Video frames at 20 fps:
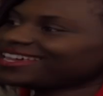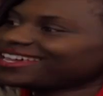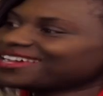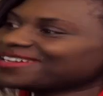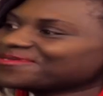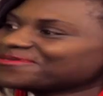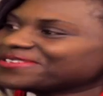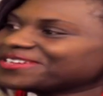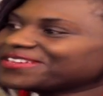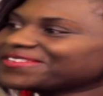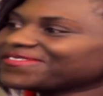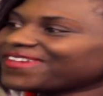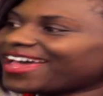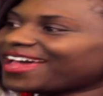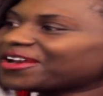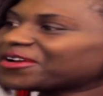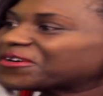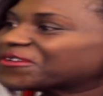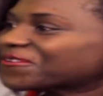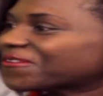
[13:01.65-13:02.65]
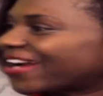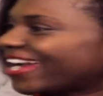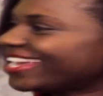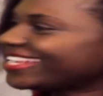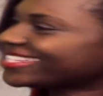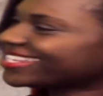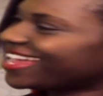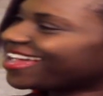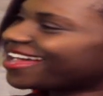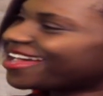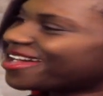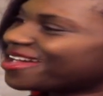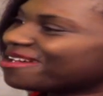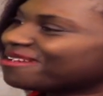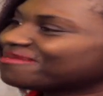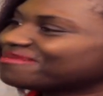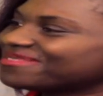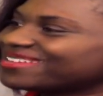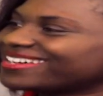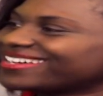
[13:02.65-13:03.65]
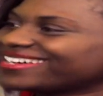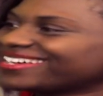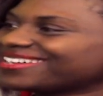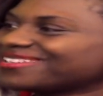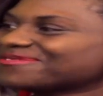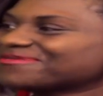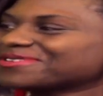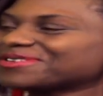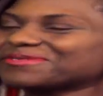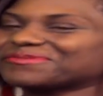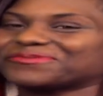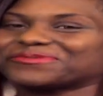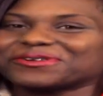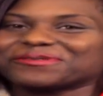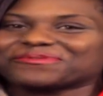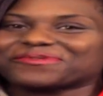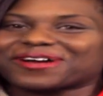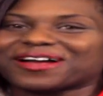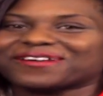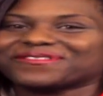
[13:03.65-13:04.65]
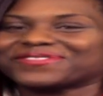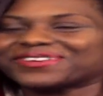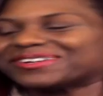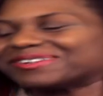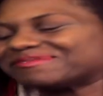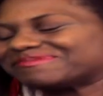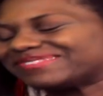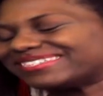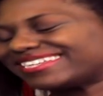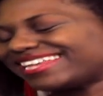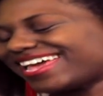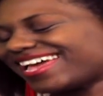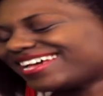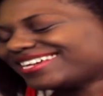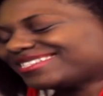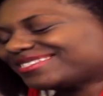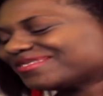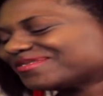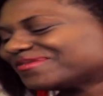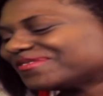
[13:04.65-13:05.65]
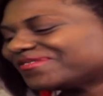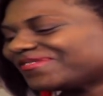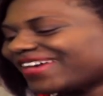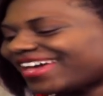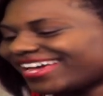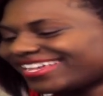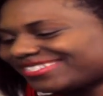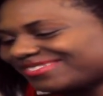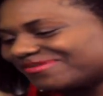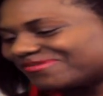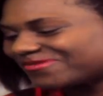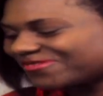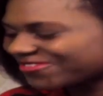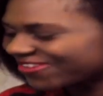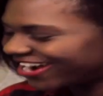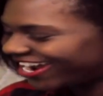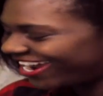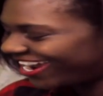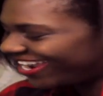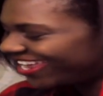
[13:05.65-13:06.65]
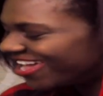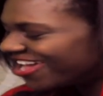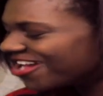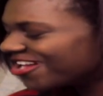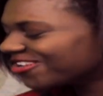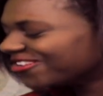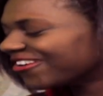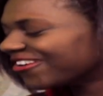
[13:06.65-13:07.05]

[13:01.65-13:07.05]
And we've had a great time with Proverbs today. So we've had some great